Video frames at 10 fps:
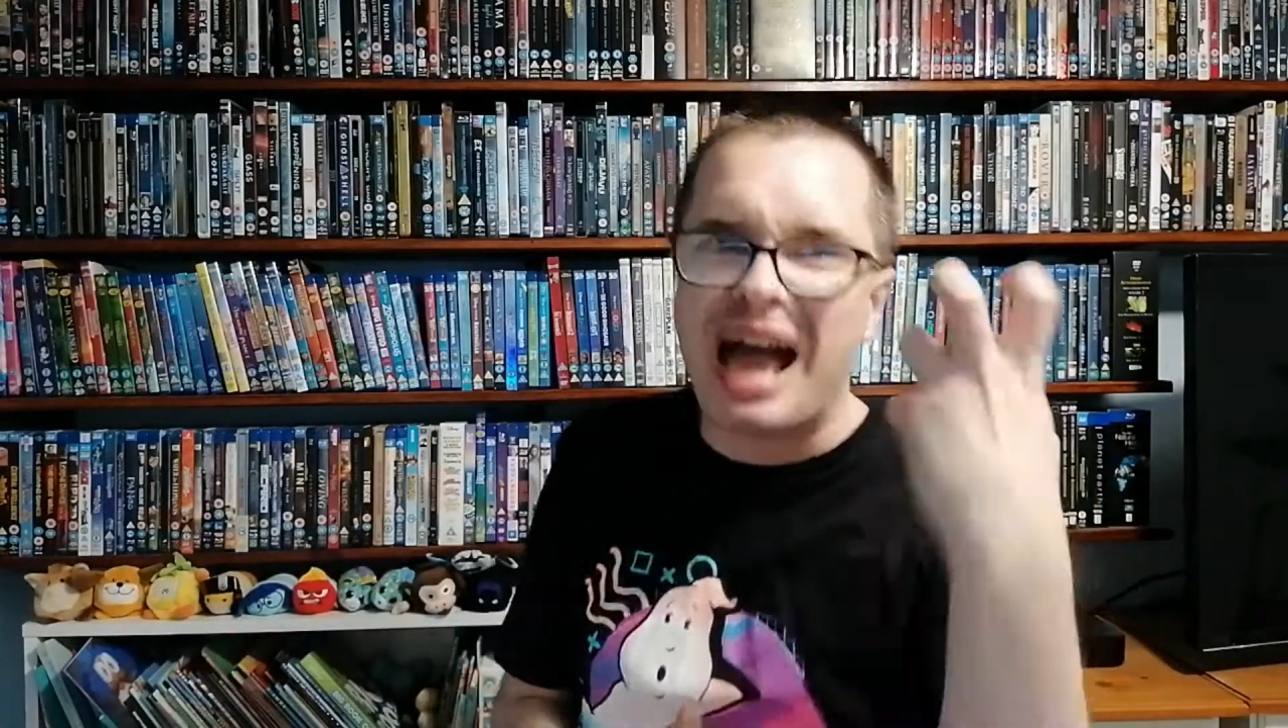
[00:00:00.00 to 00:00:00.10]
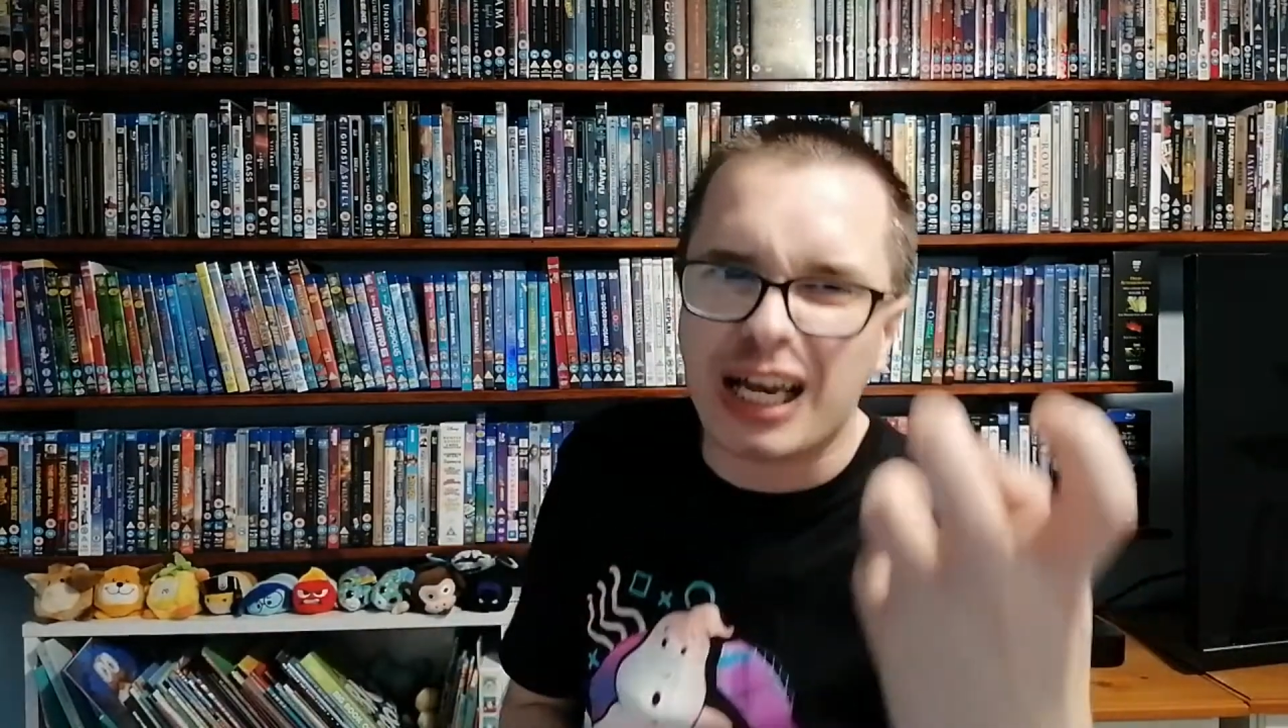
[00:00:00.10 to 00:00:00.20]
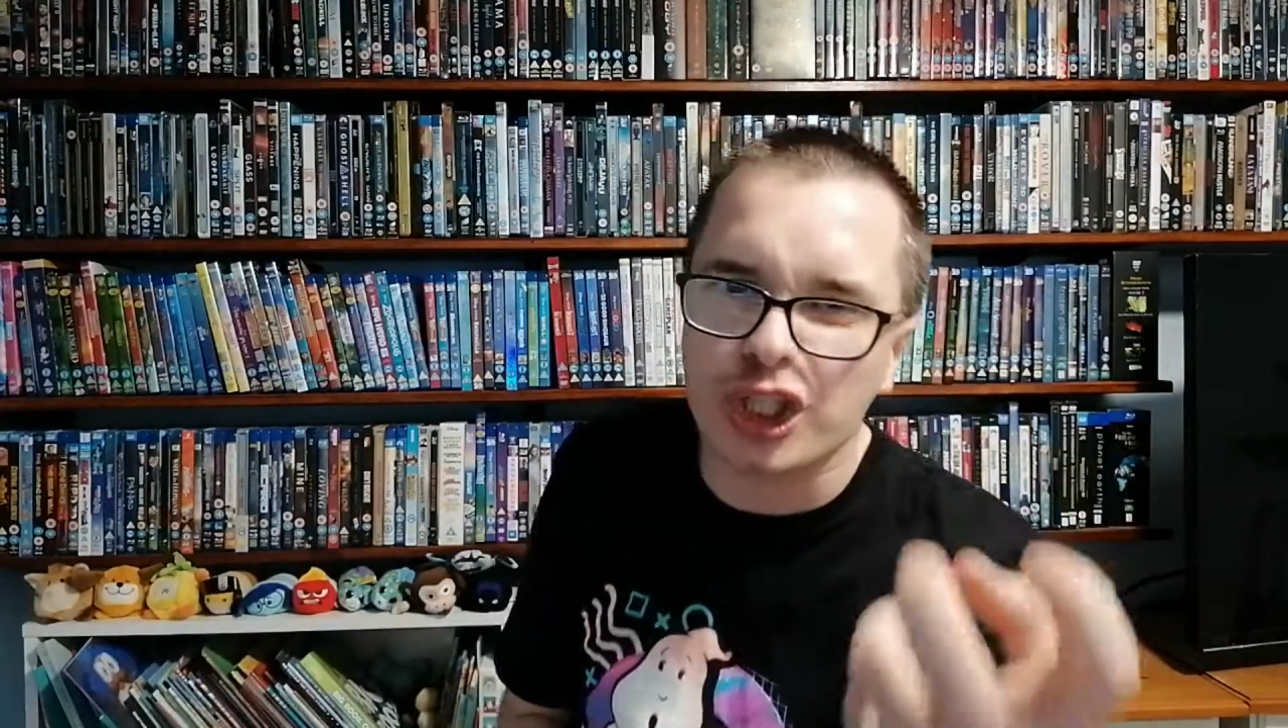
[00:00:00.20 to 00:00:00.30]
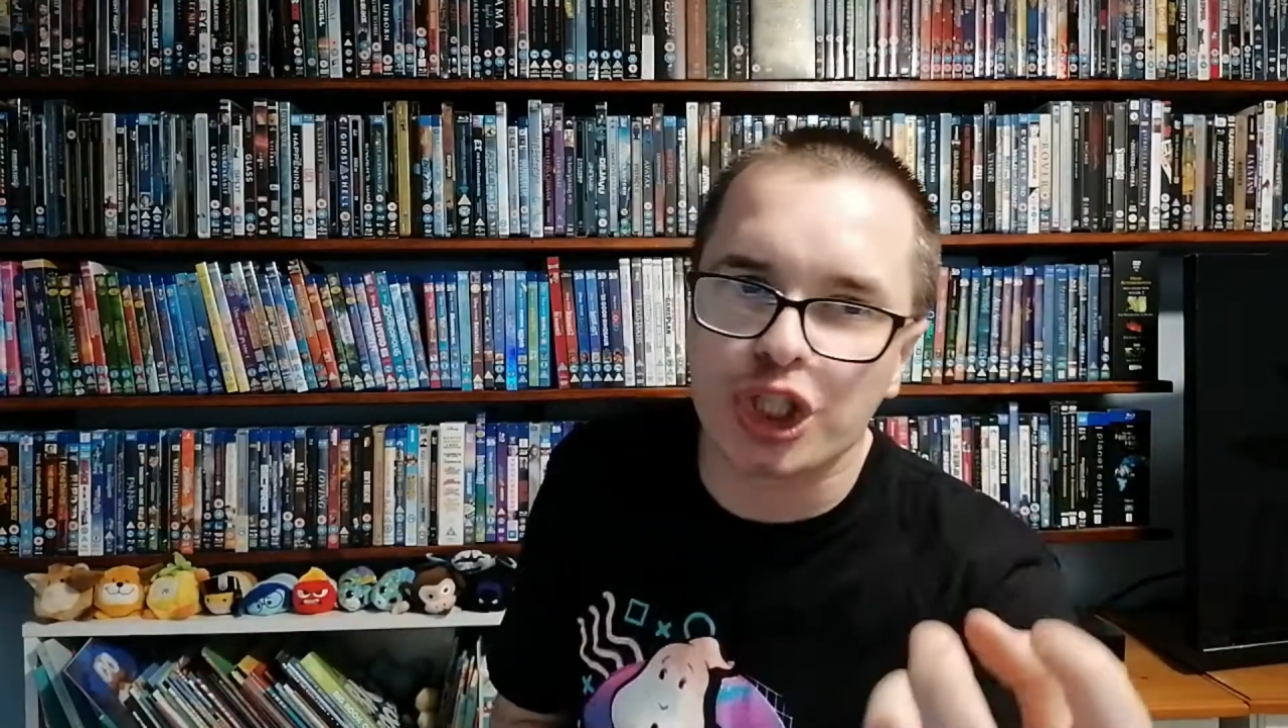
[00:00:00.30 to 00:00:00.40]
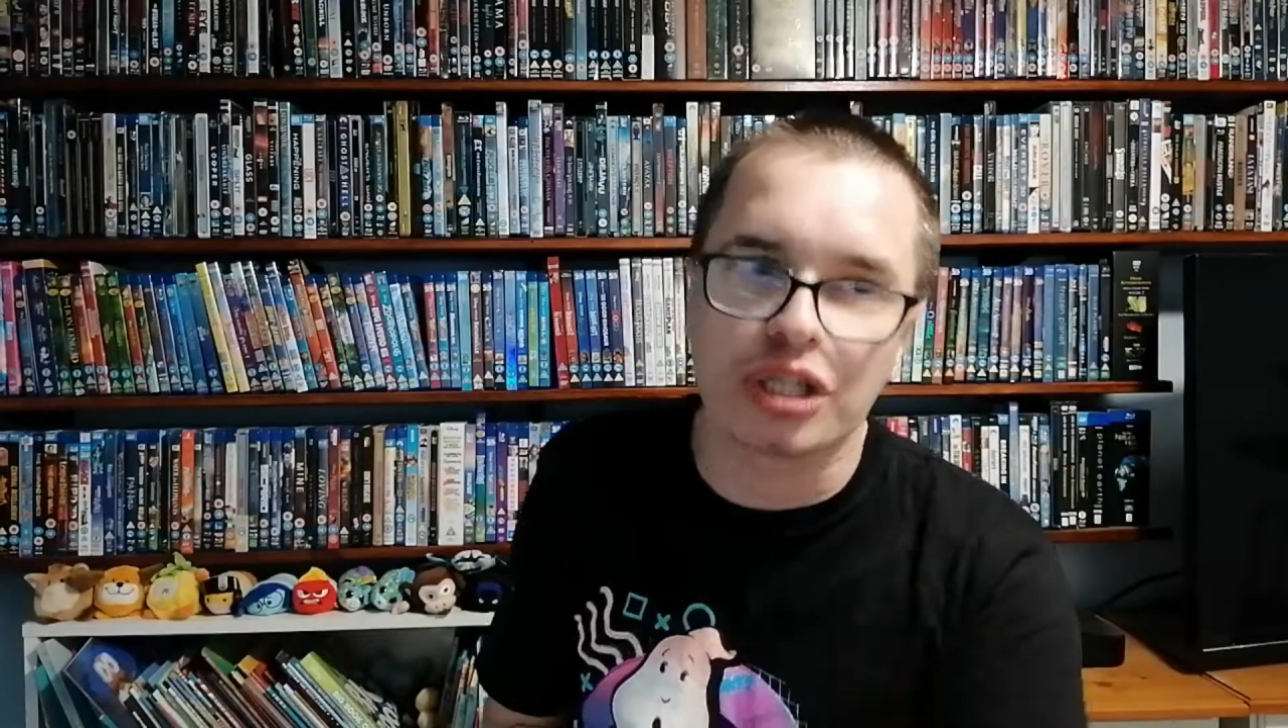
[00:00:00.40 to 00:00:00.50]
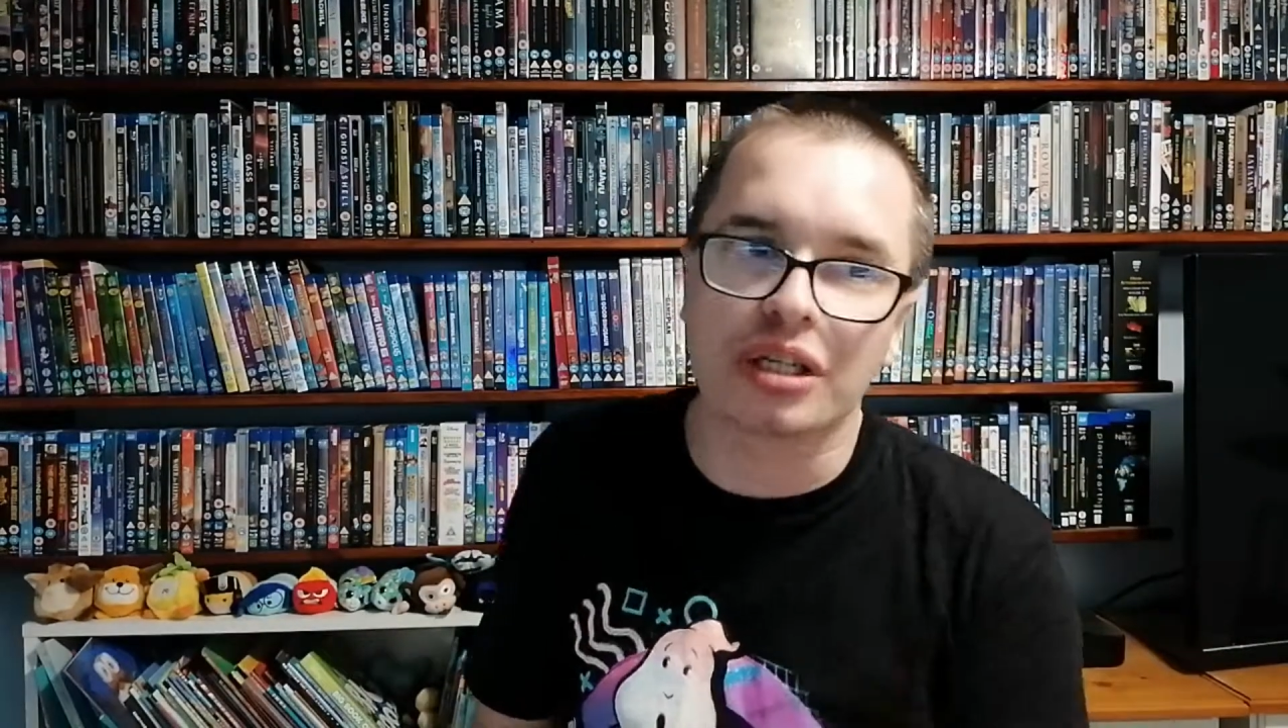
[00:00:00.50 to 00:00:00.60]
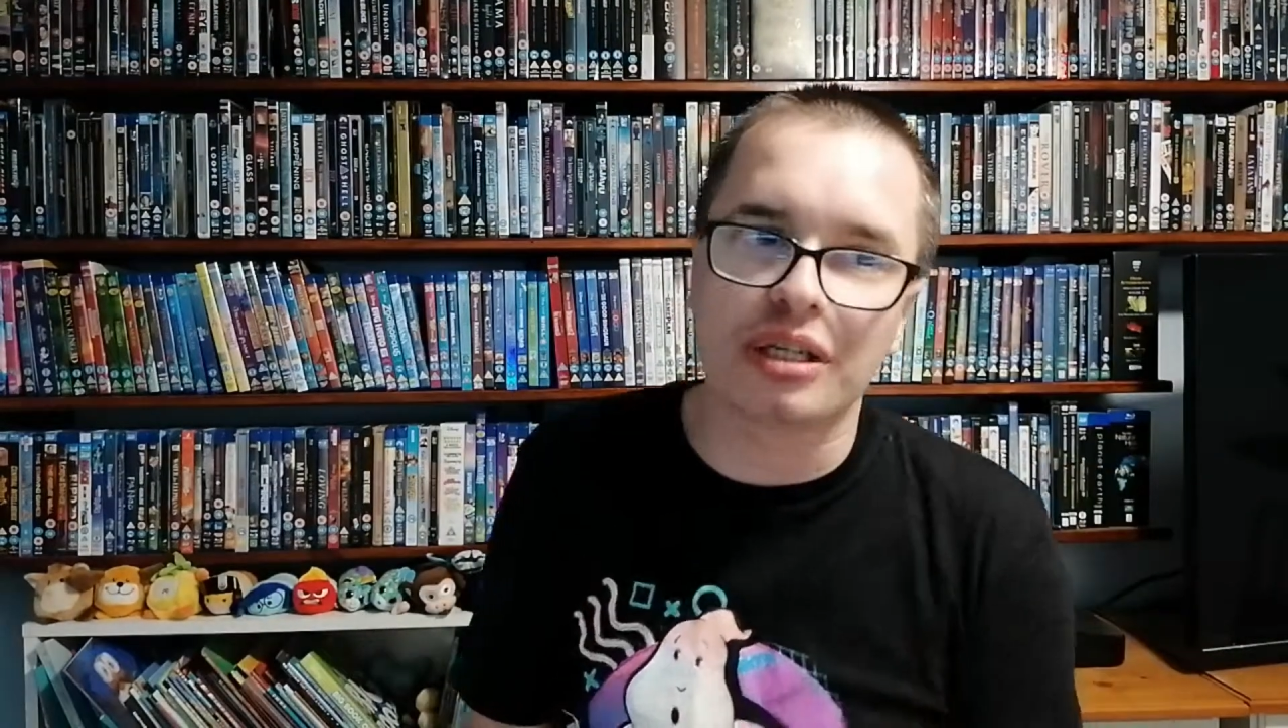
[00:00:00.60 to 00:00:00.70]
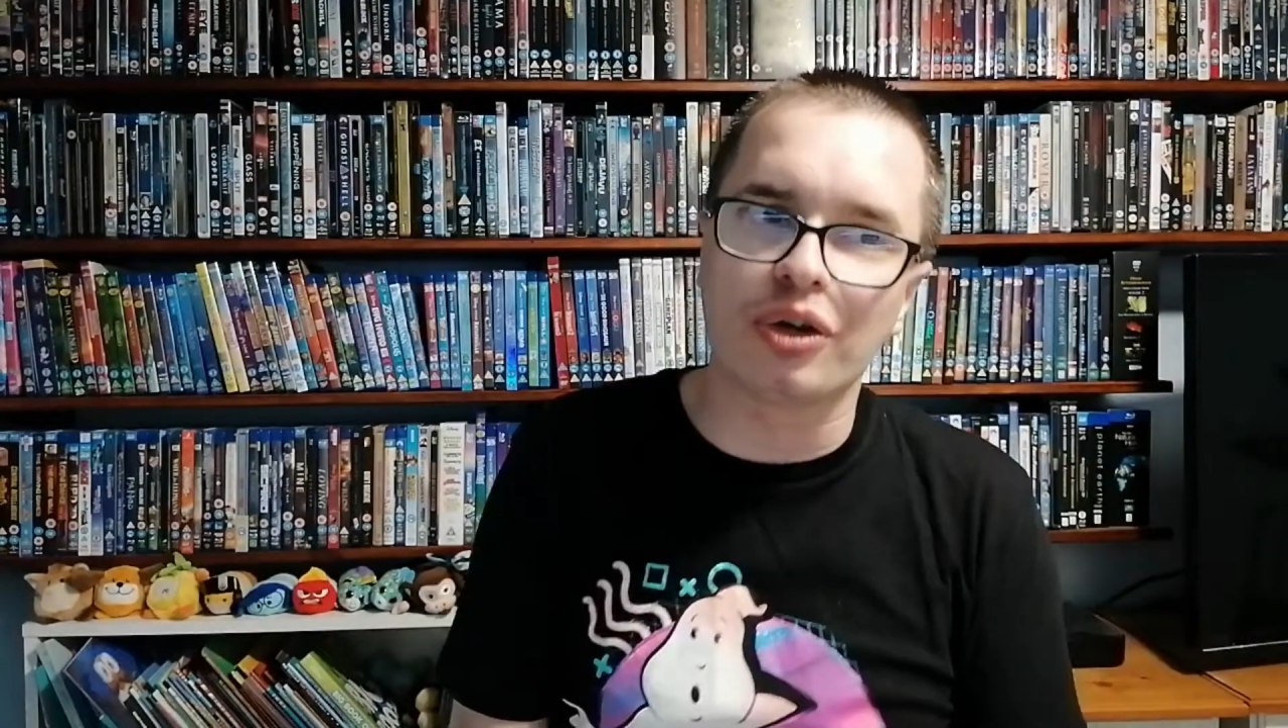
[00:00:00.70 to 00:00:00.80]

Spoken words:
passionate,